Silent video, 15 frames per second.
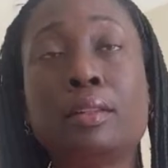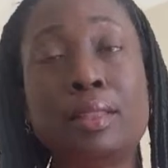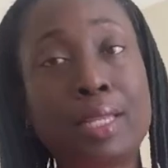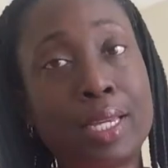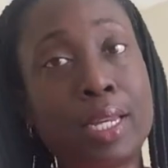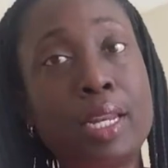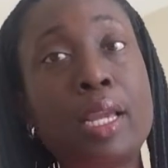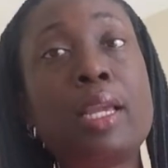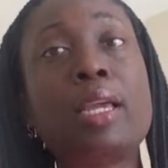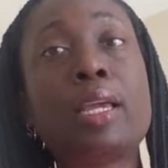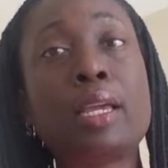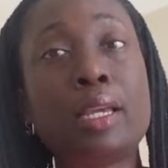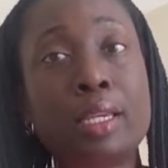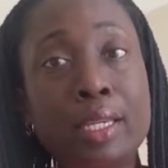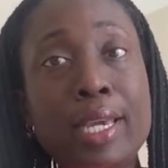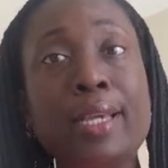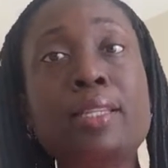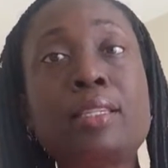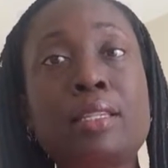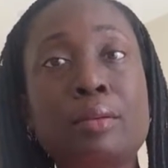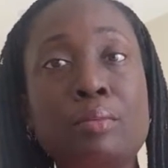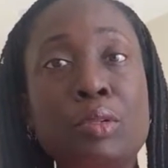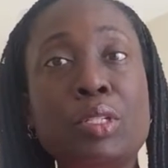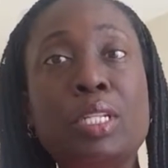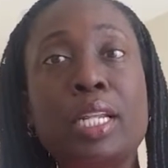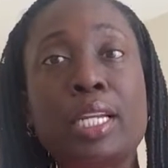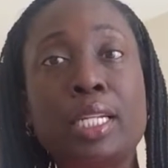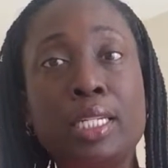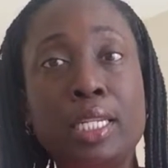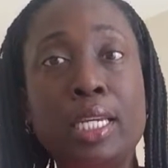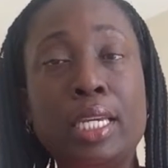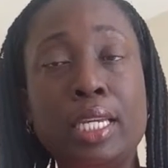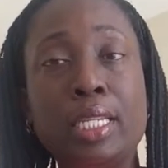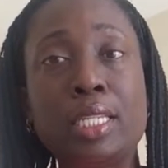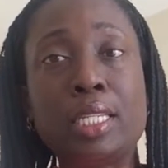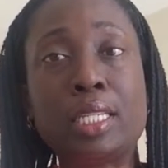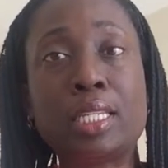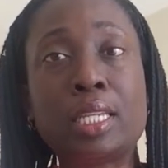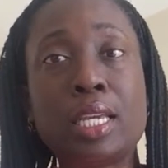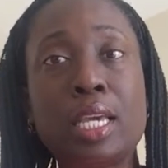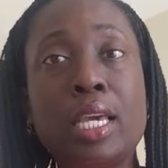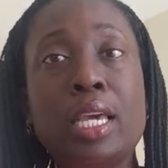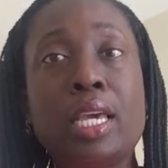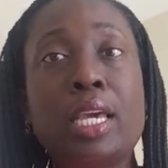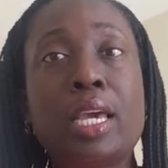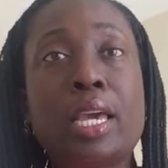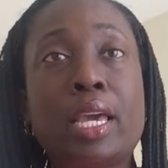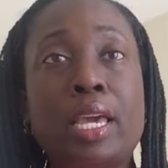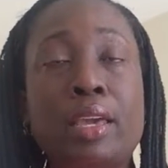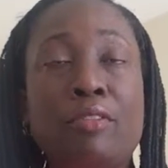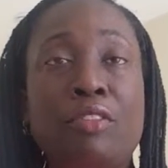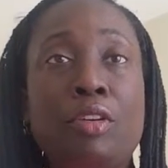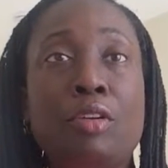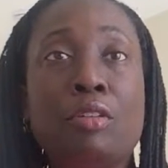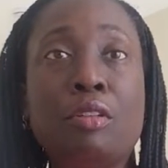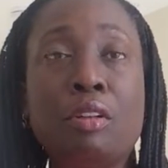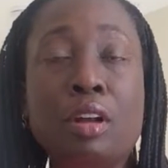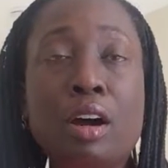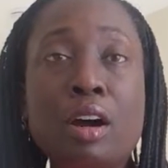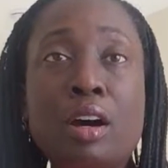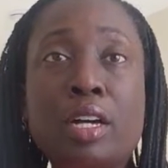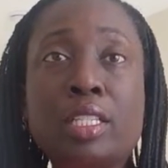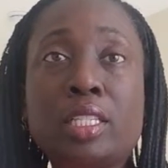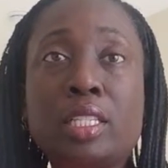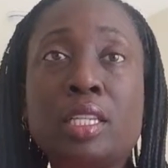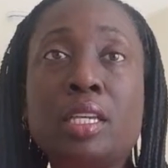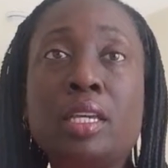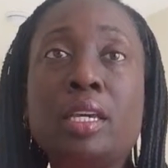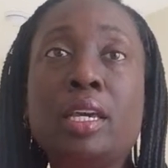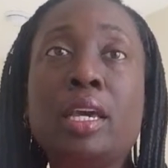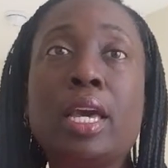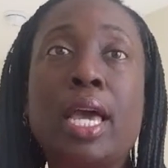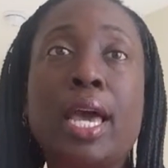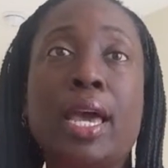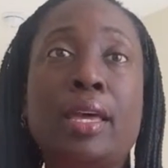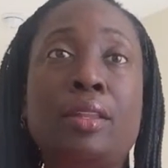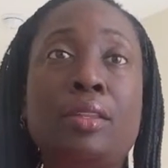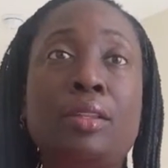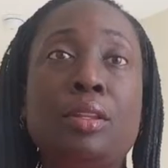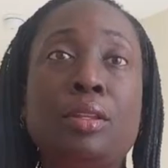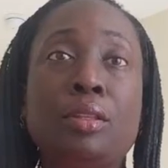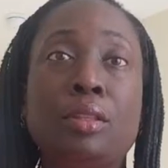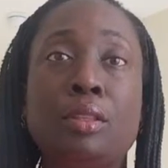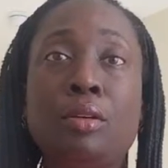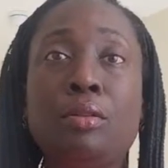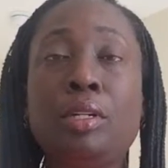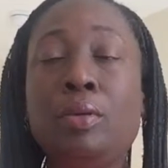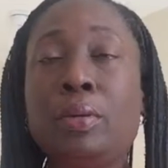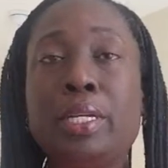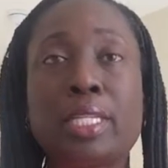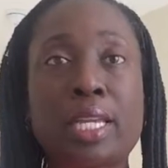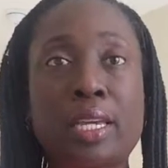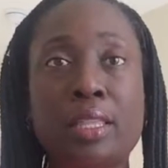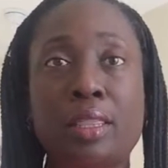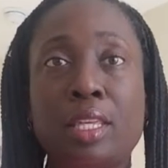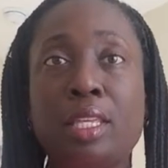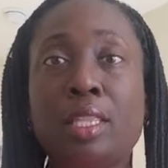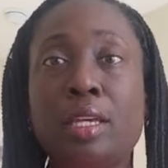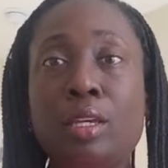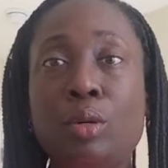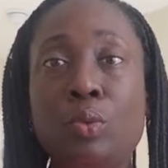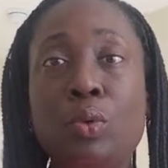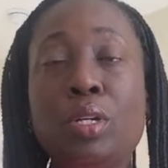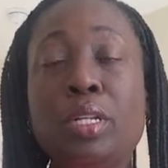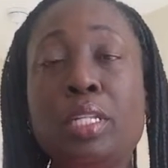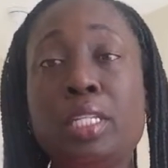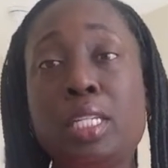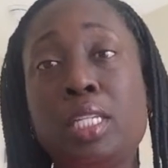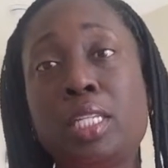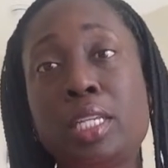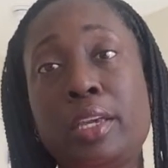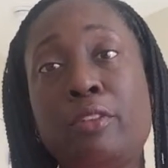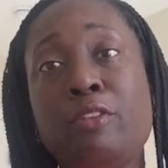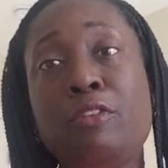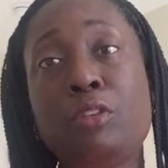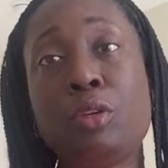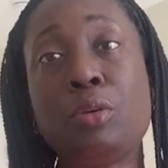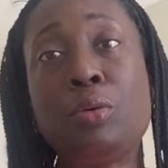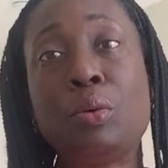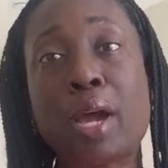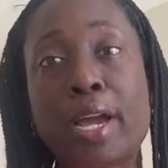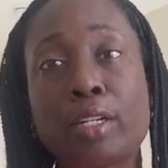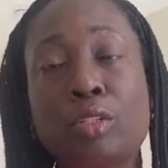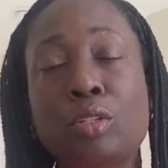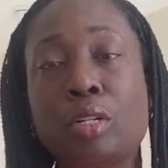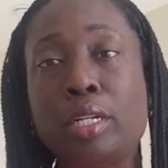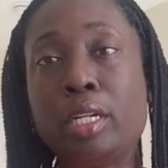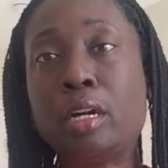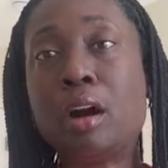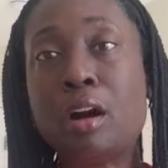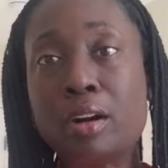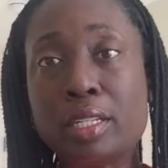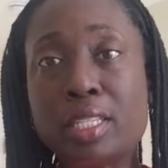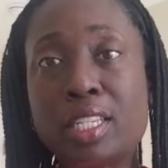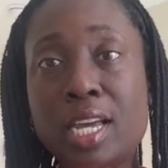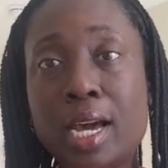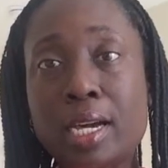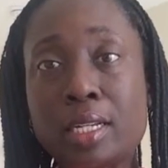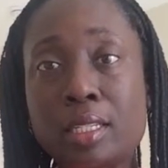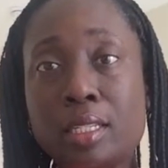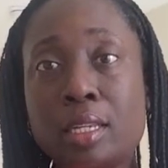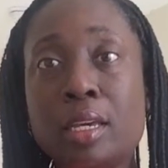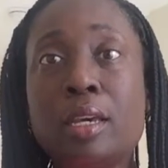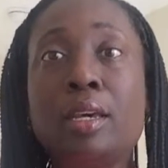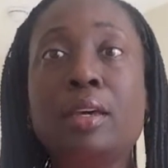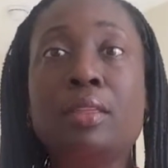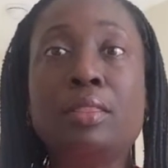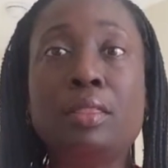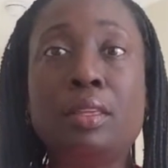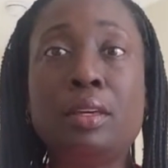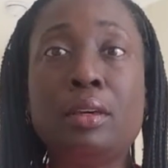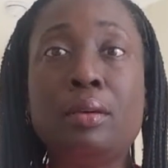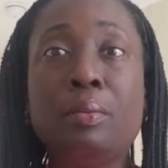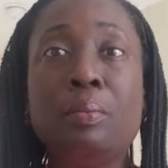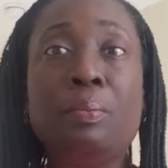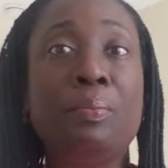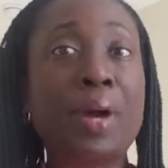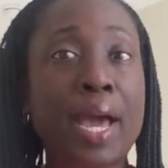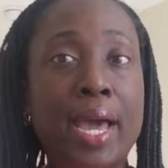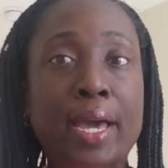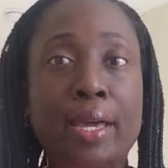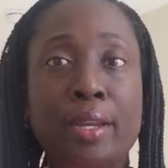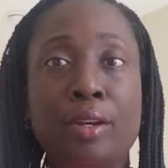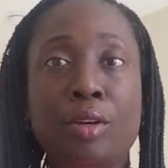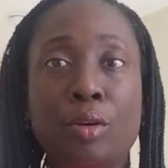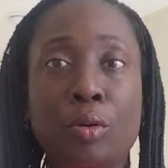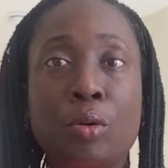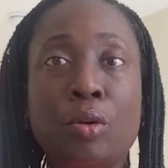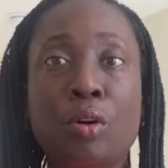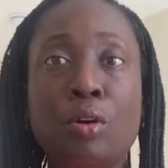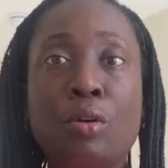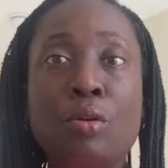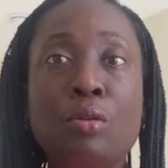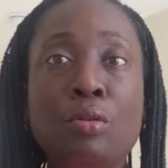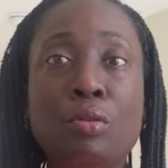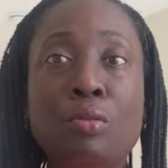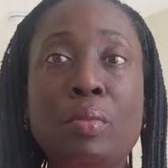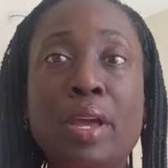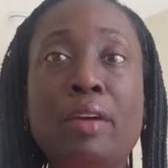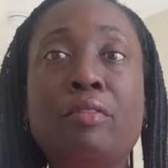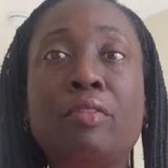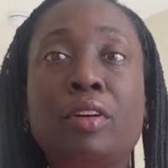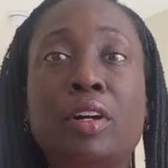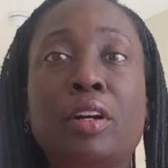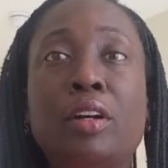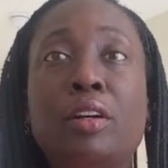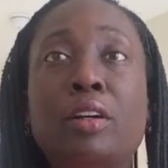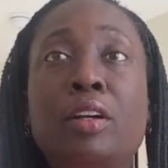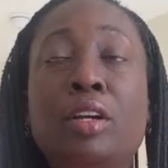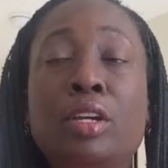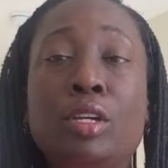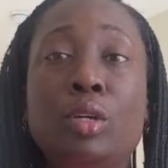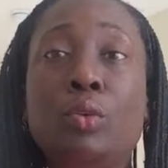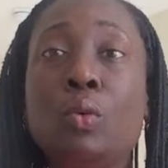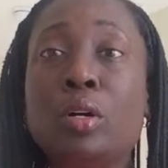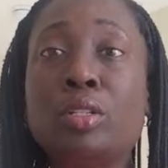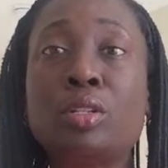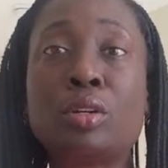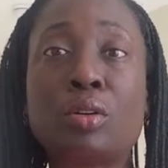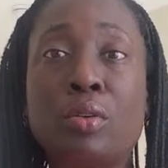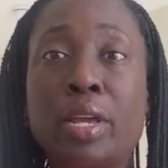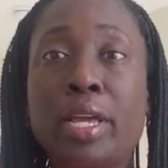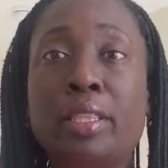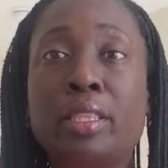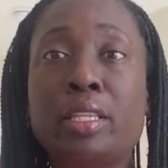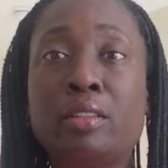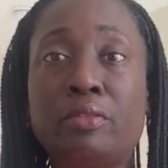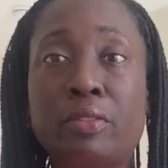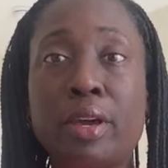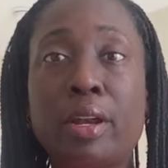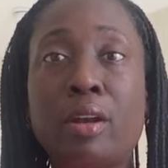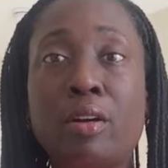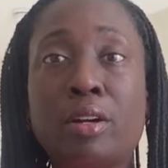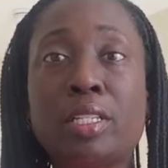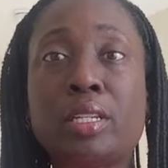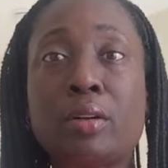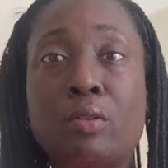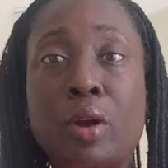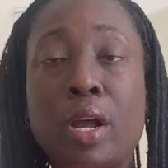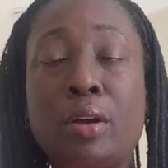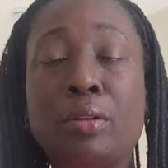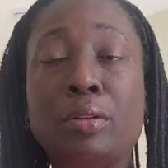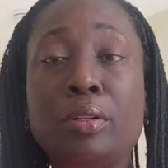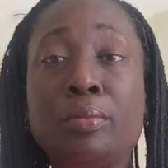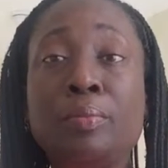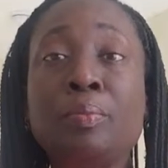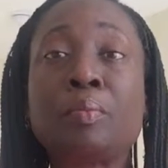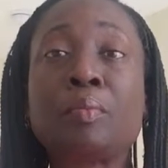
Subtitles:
then yes, it most likely is. If you're not, and the only ways I can think that you wouldn't is if you actually contact the band or whomever you want to create this fan art around